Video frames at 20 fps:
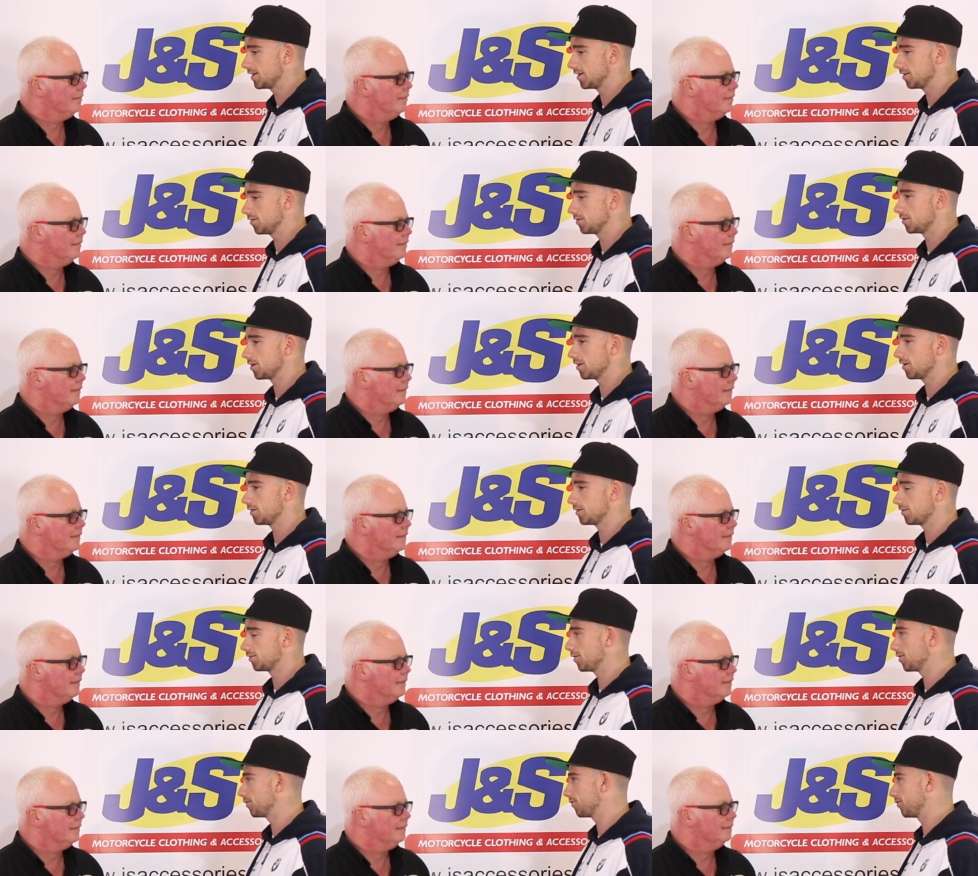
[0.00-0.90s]
Speaker 1: You know, do,
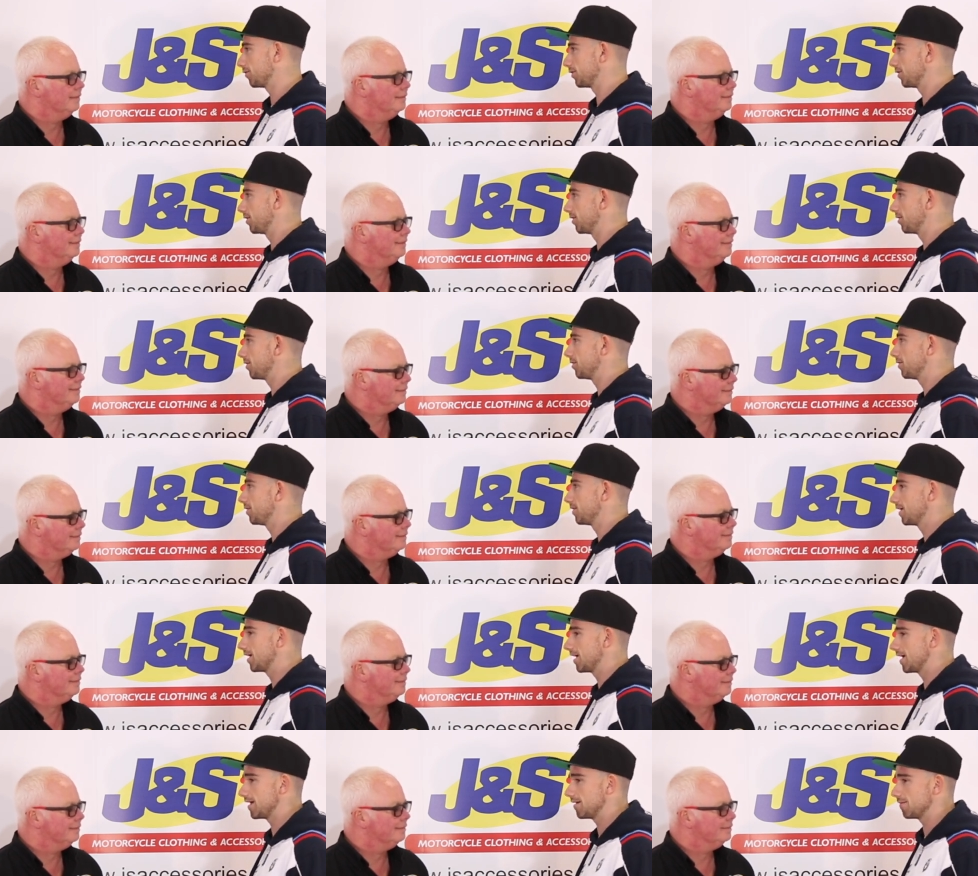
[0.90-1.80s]
do it for you.
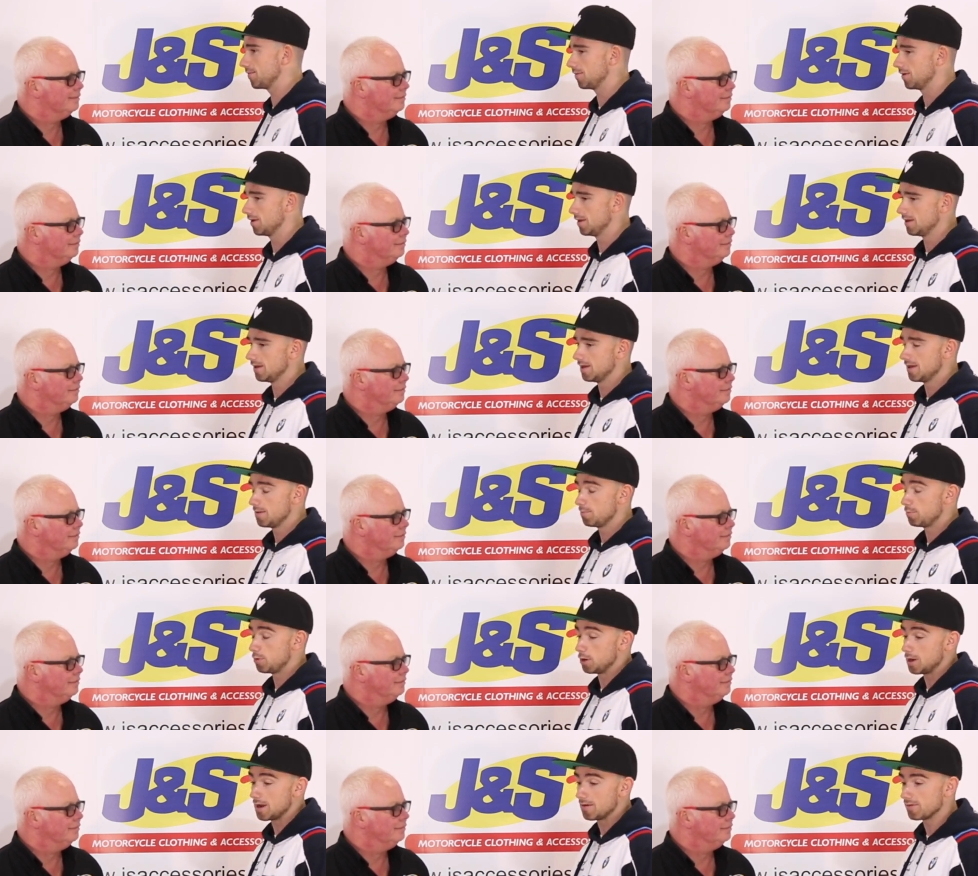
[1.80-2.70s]
Um,
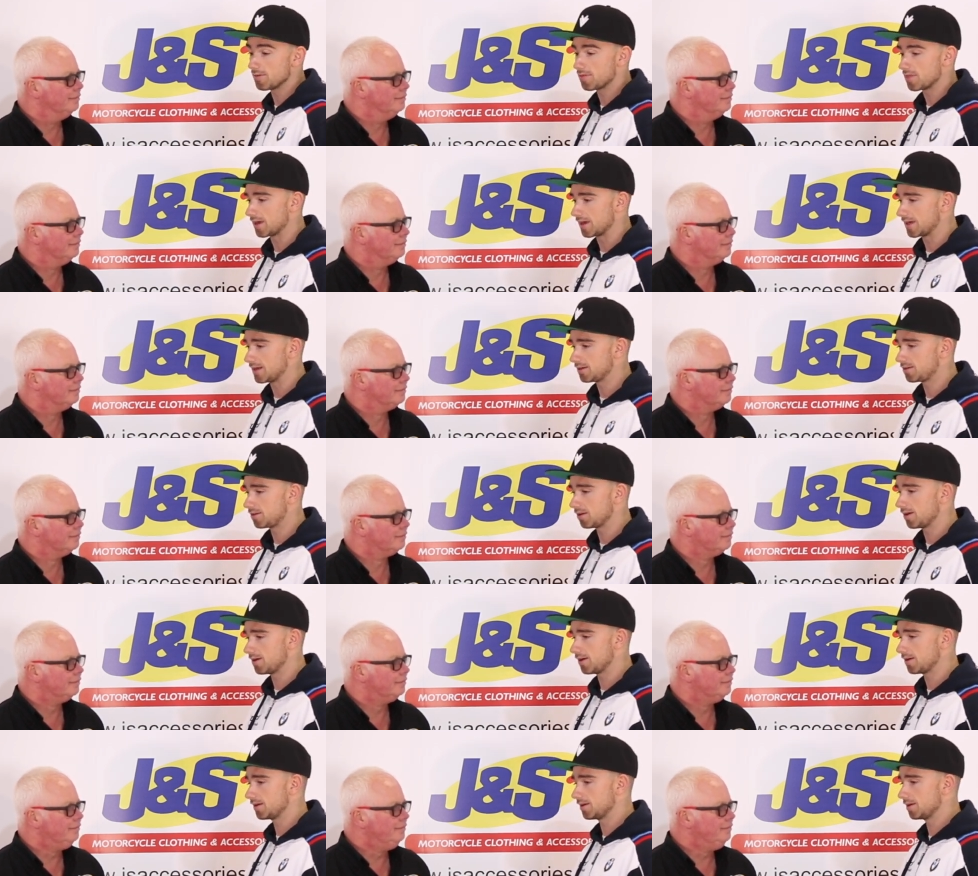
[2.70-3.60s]
Put everything into
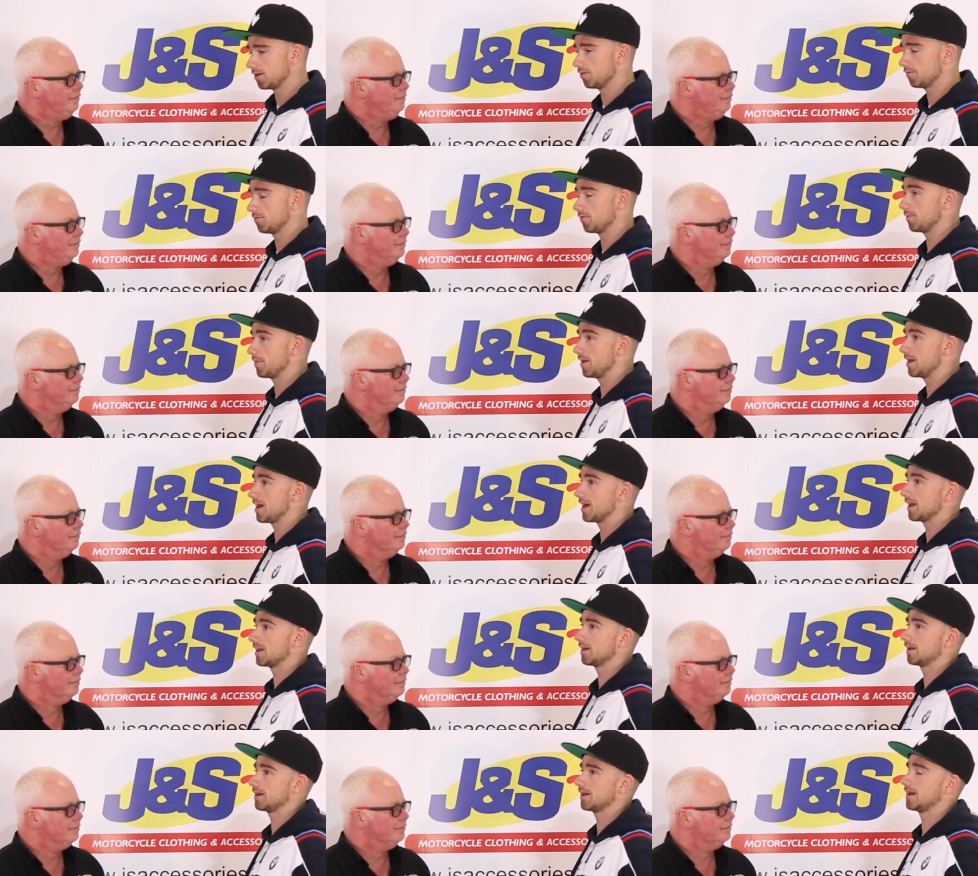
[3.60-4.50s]
it. You know, for me,
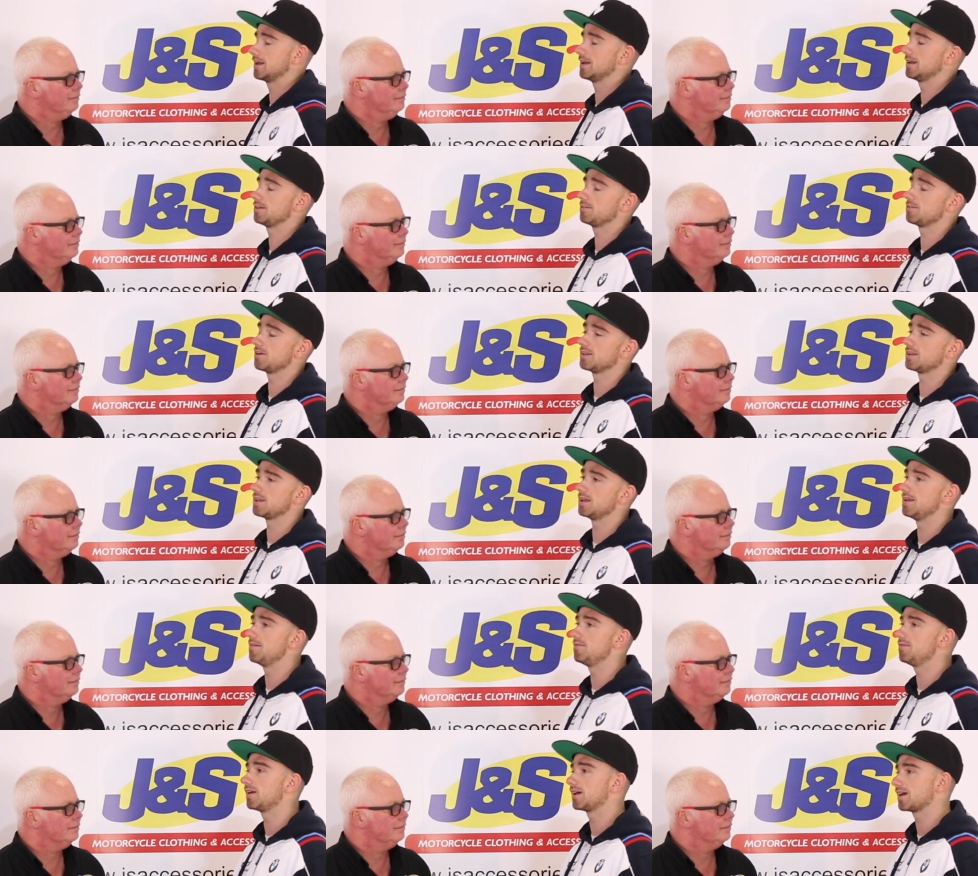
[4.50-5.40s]
I kind of tried to
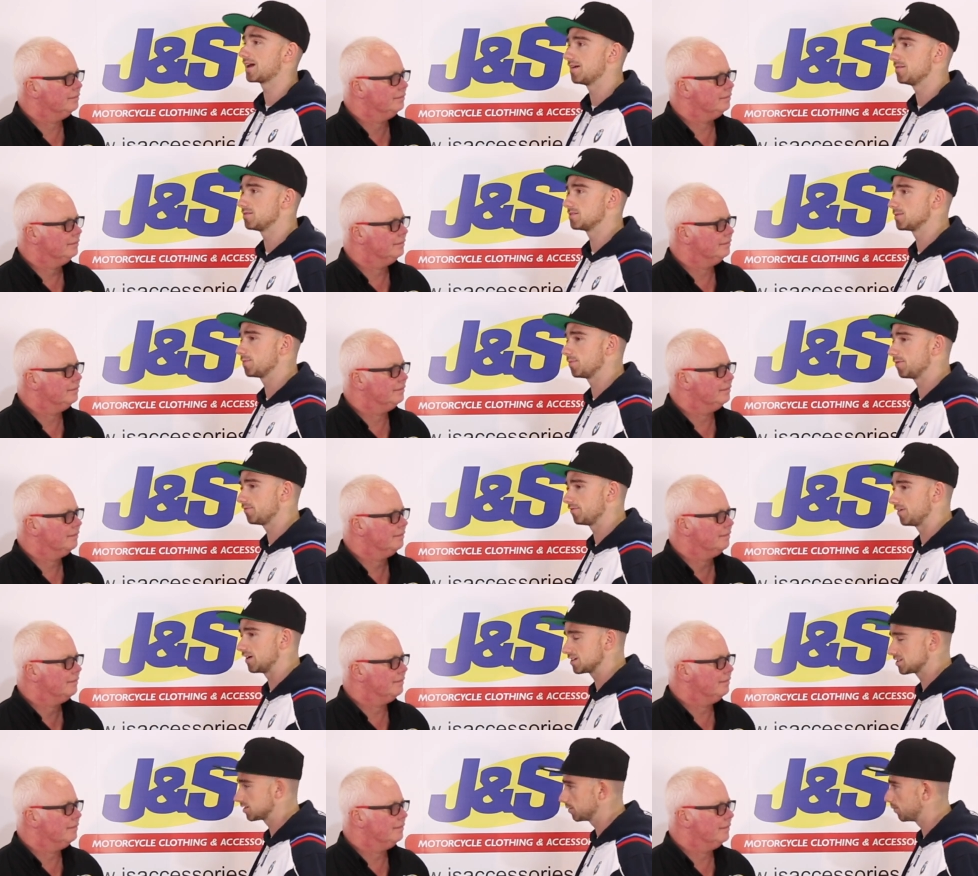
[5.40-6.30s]
live like I was a
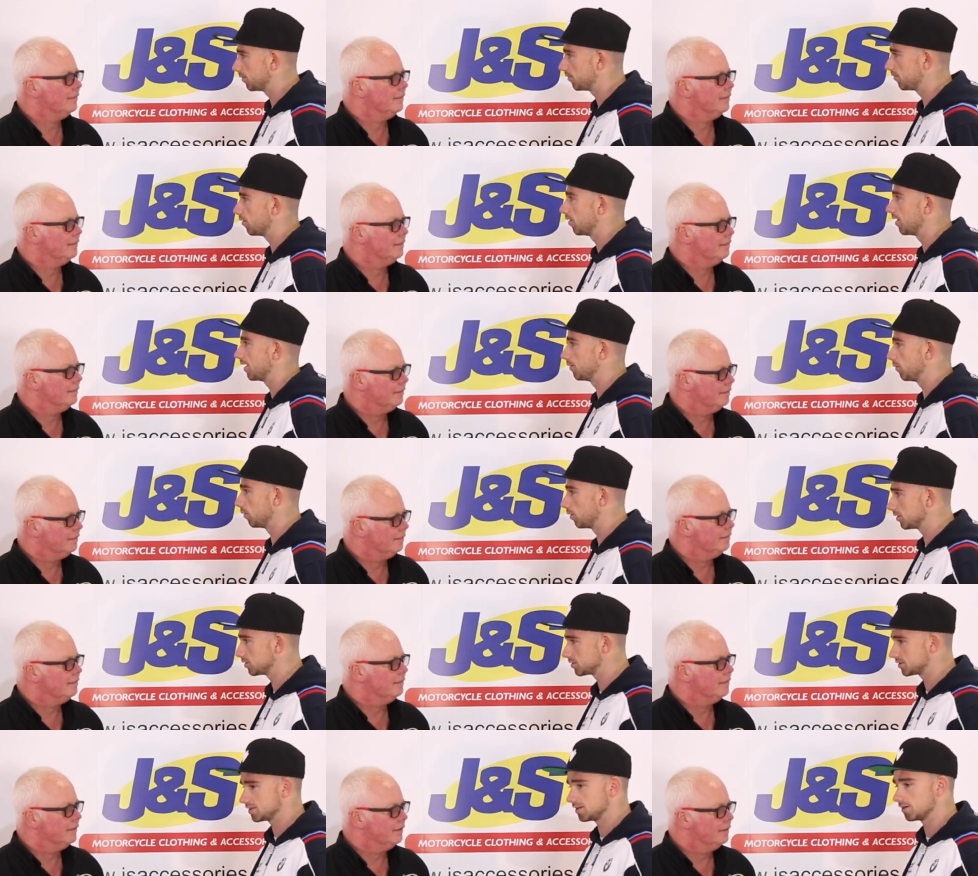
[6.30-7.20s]
professional before I
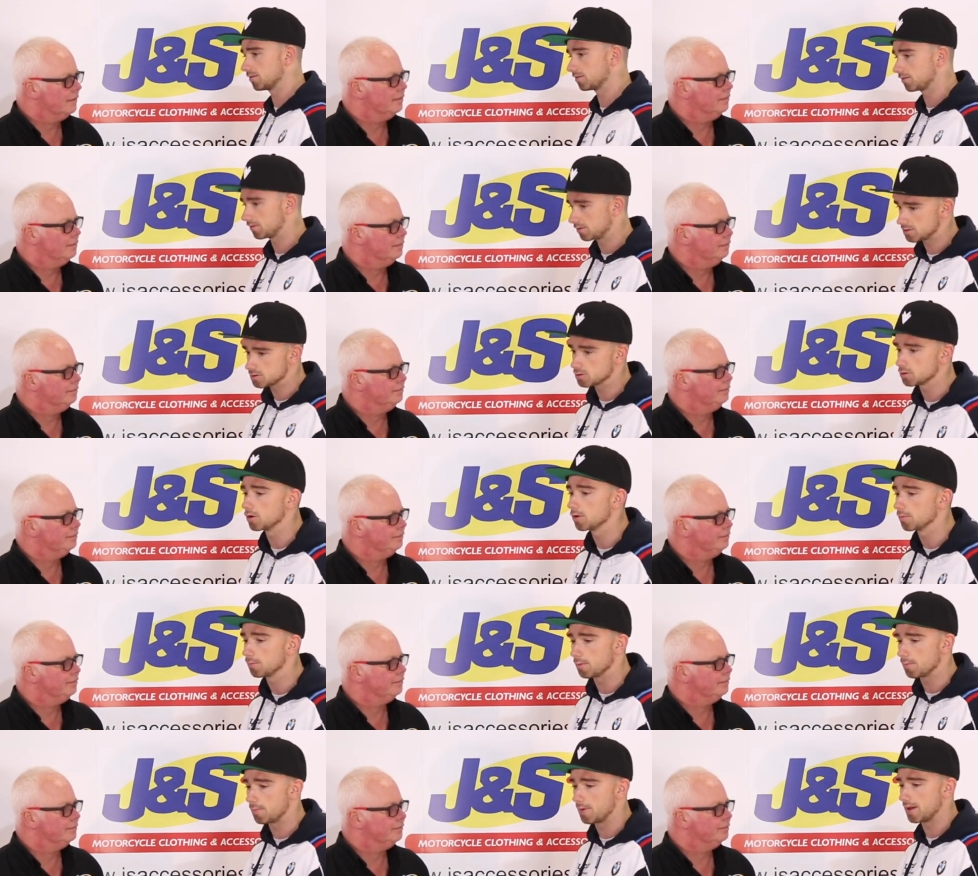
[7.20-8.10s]
was, you know, so
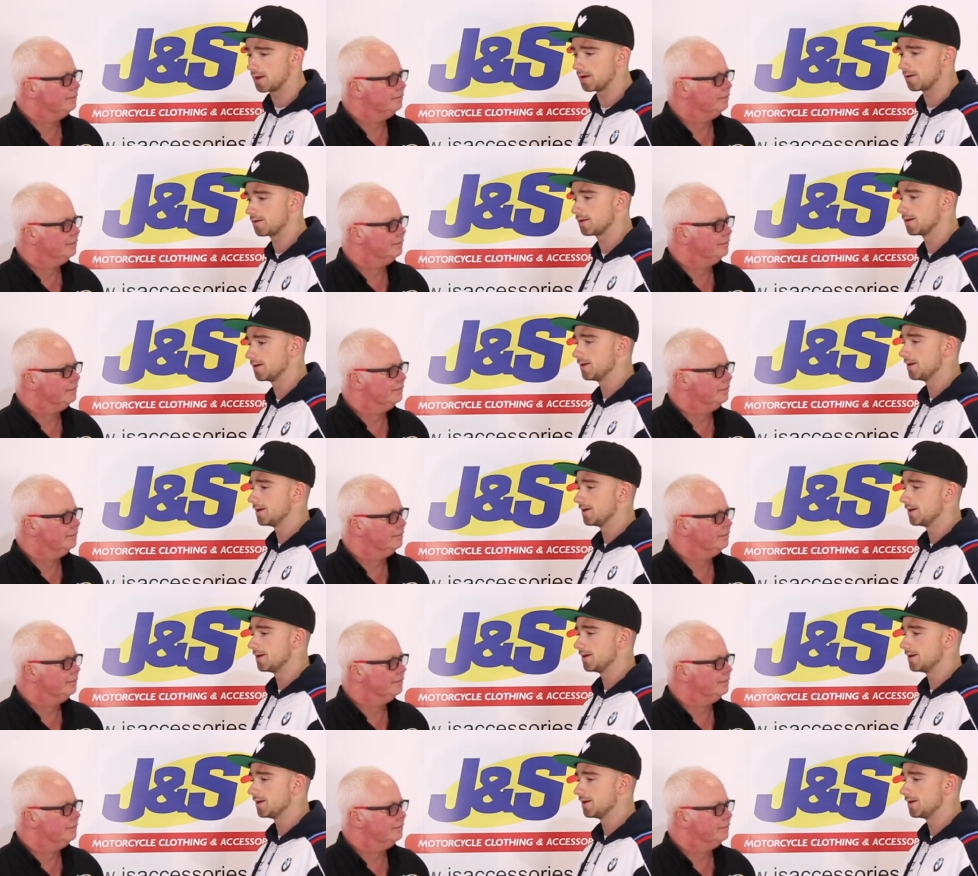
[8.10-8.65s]
you're prepared.